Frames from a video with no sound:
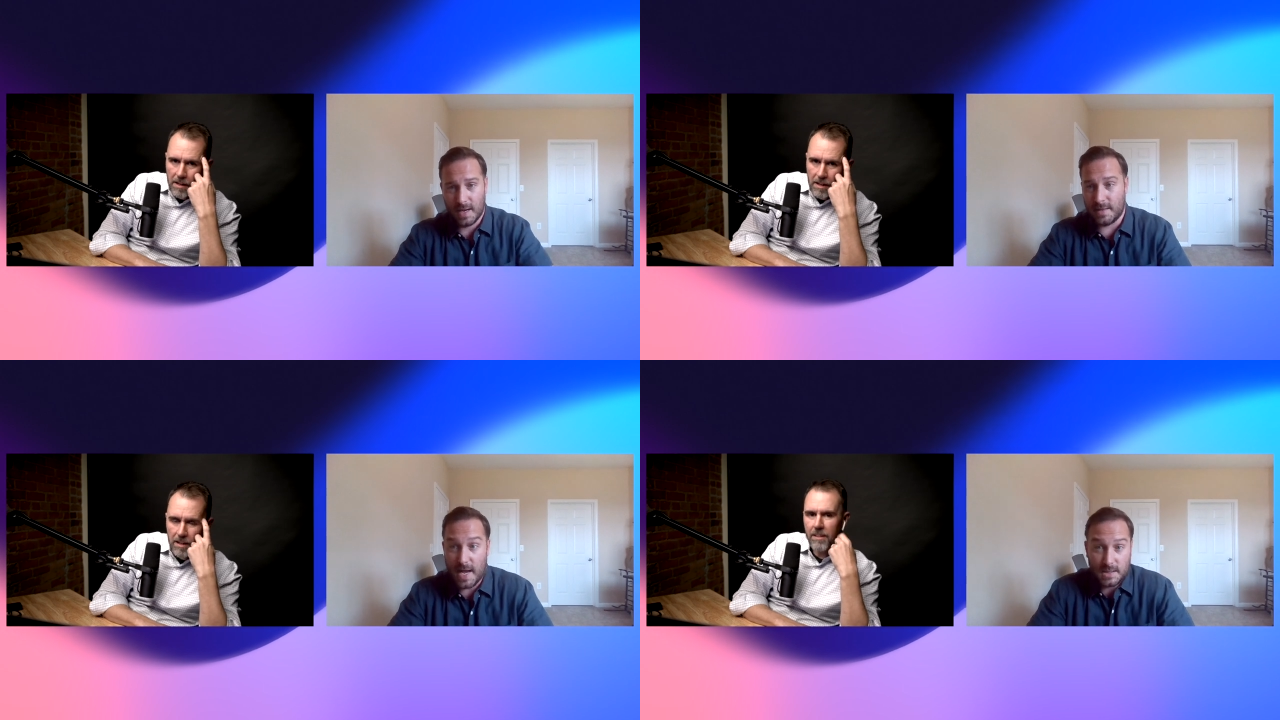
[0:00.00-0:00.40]

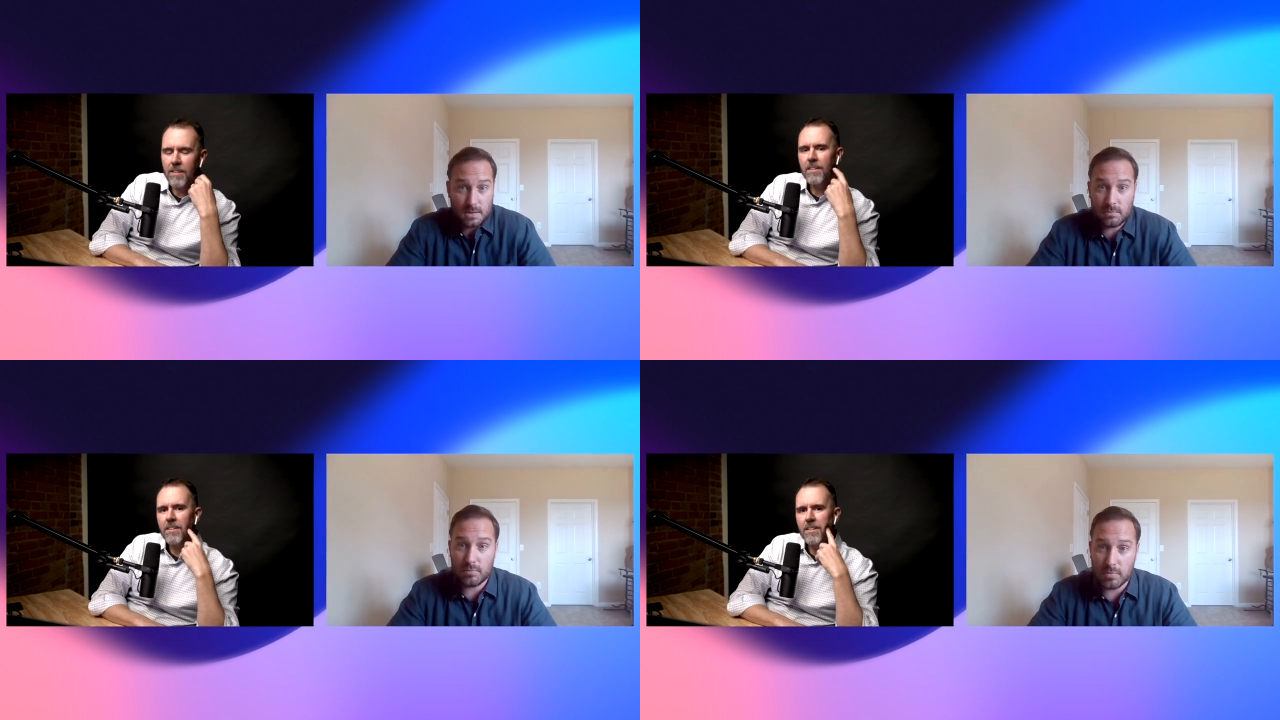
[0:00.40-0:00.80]
Speaker 1: And
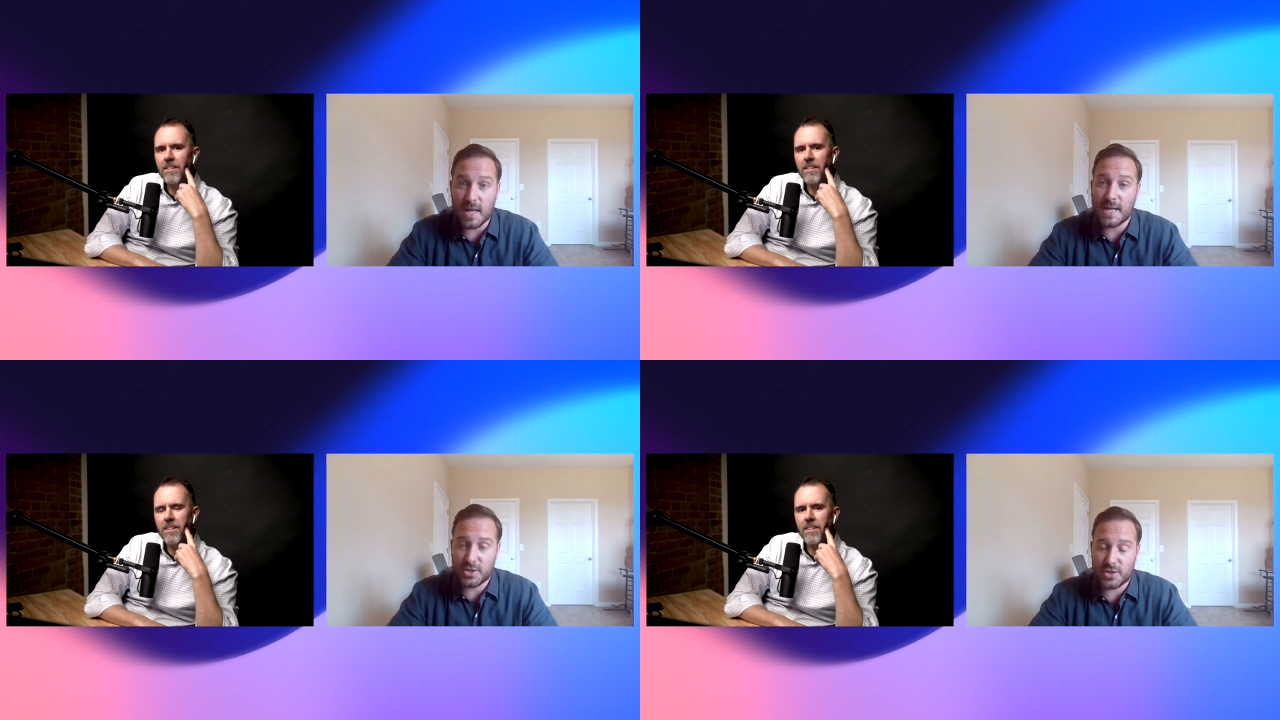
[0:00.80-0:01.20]
that's
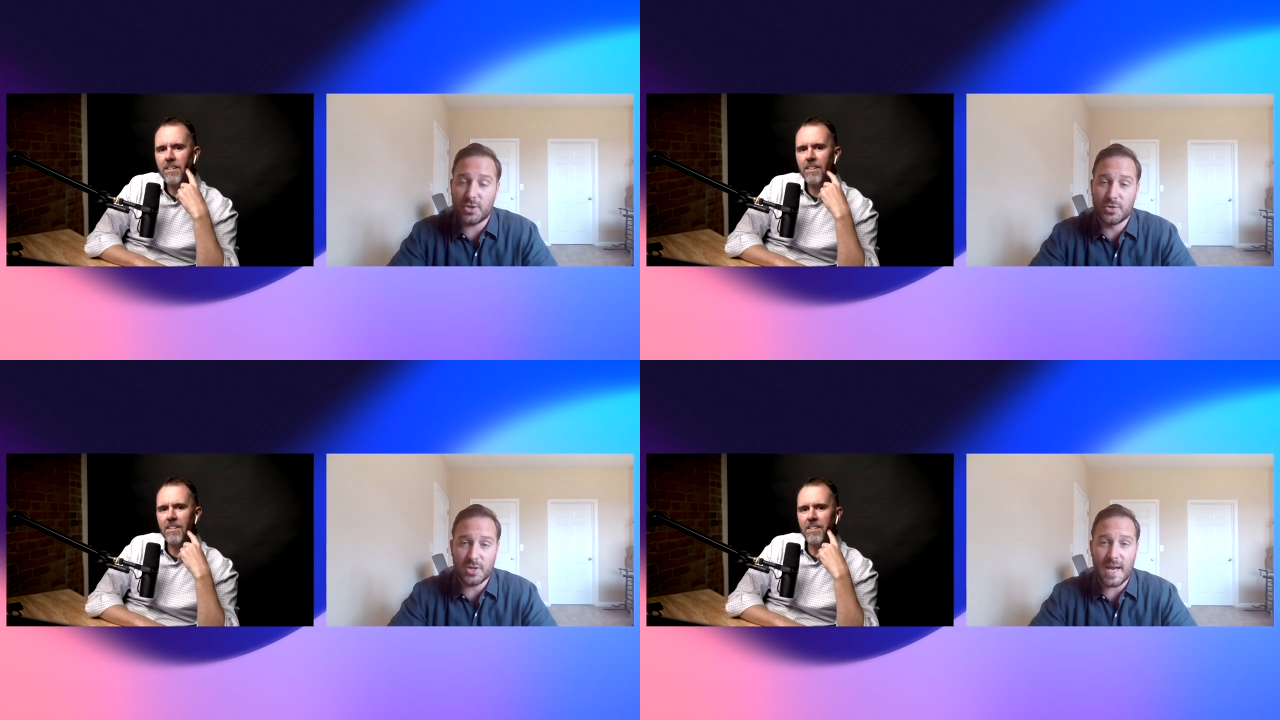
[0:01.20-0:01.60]
that's
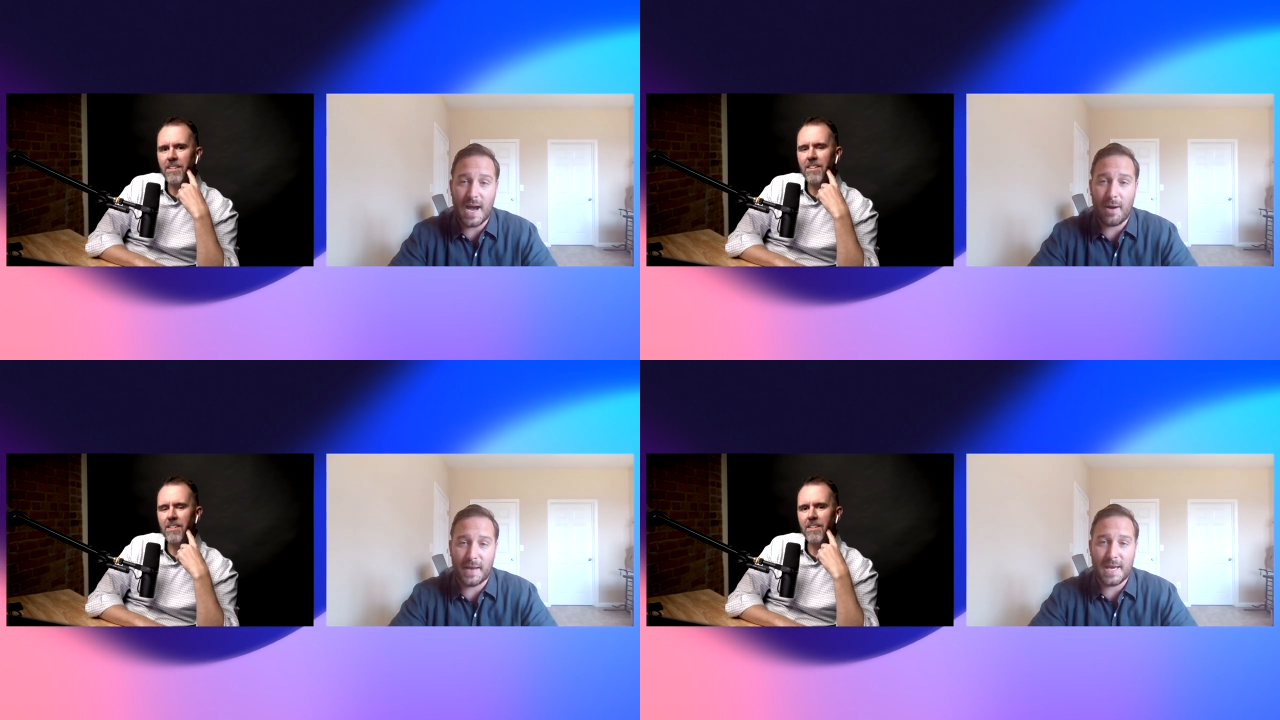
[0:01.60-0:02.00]
usually
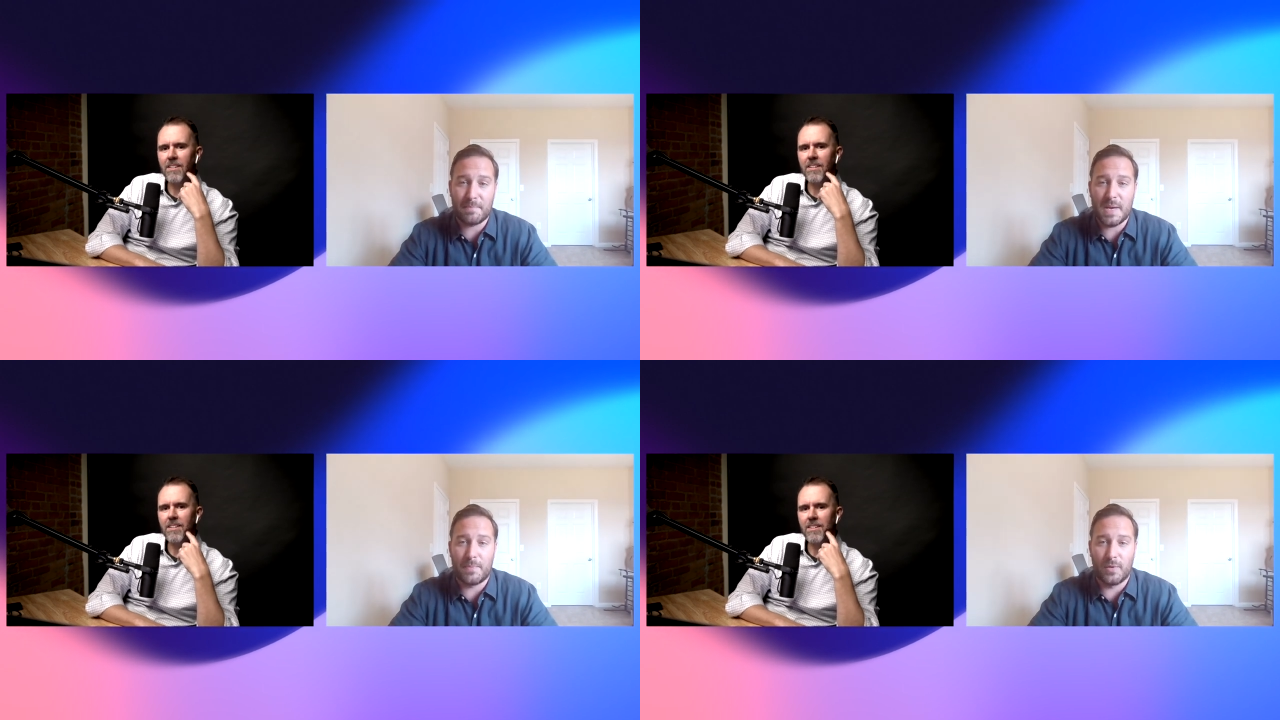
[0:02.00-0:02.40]
how I
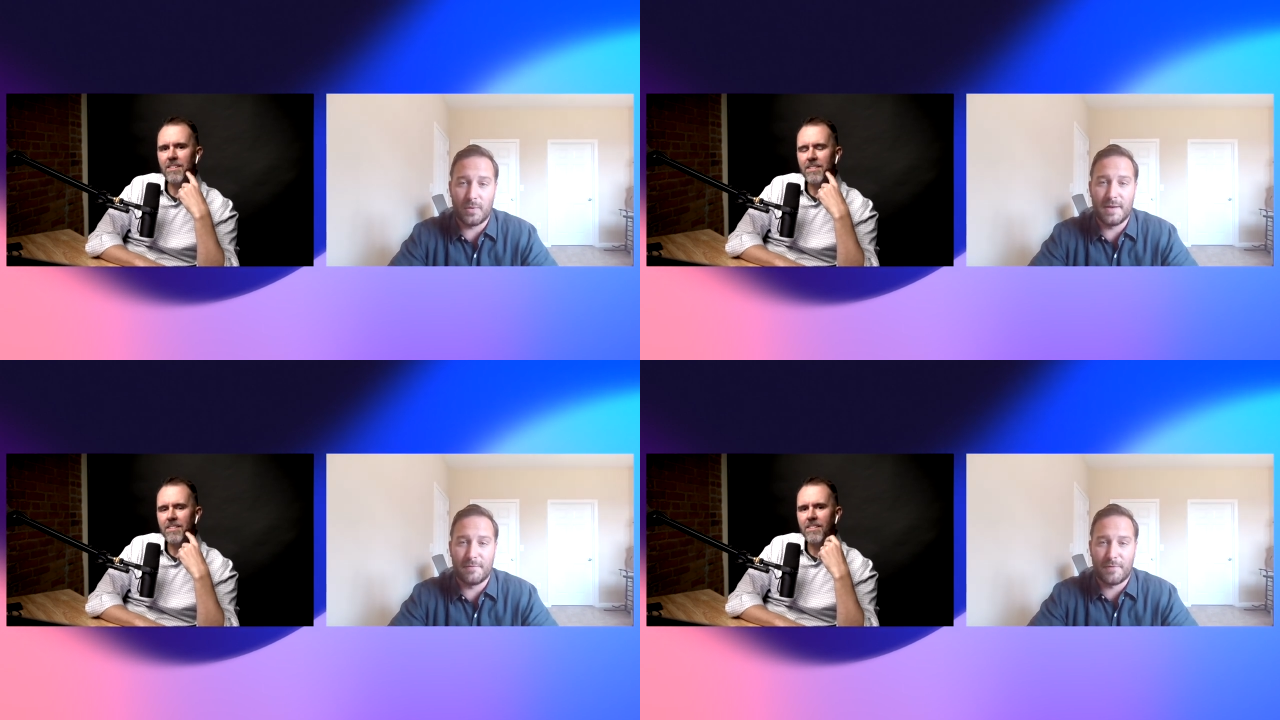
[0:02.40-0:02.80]
get
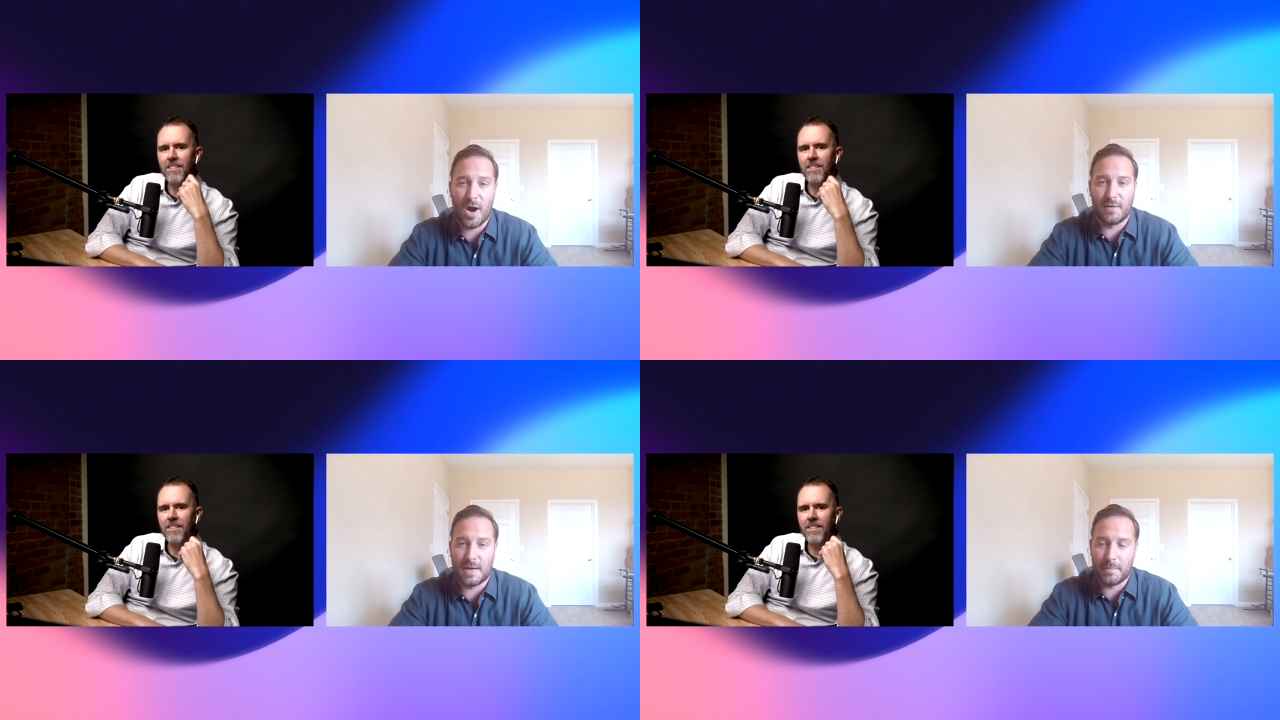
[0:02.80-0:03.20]
people
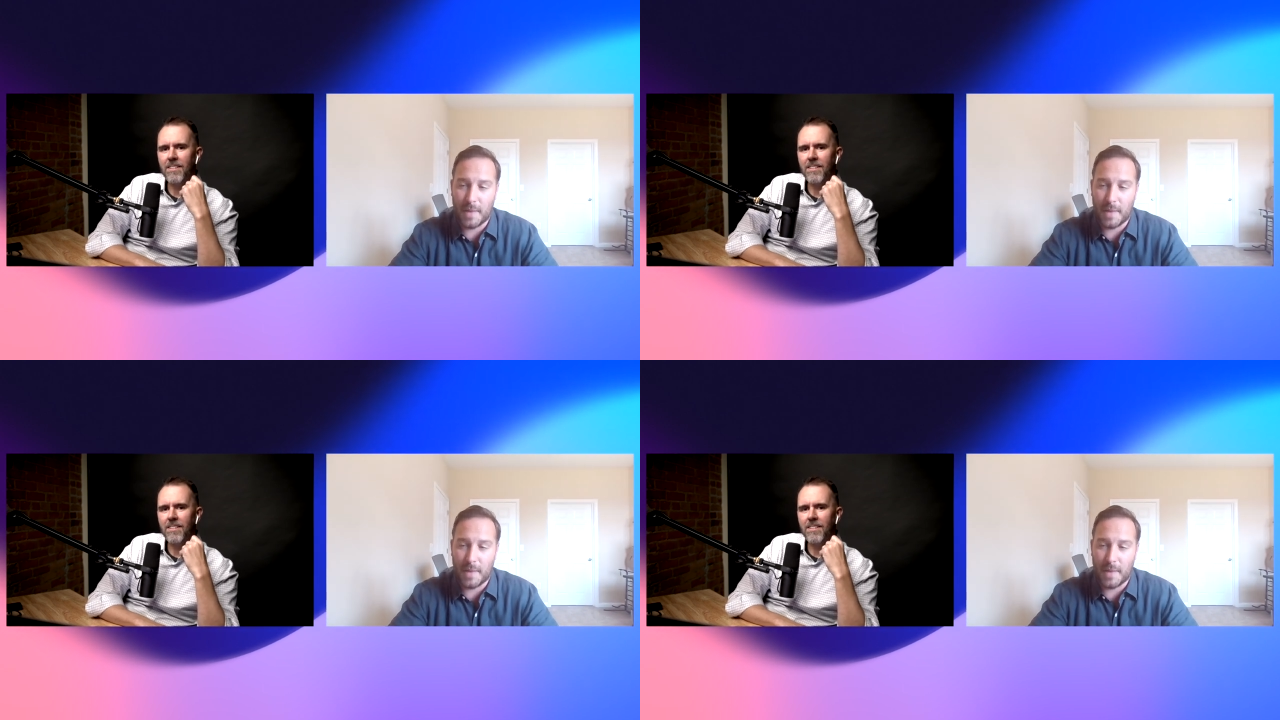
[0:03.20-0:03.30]
involved.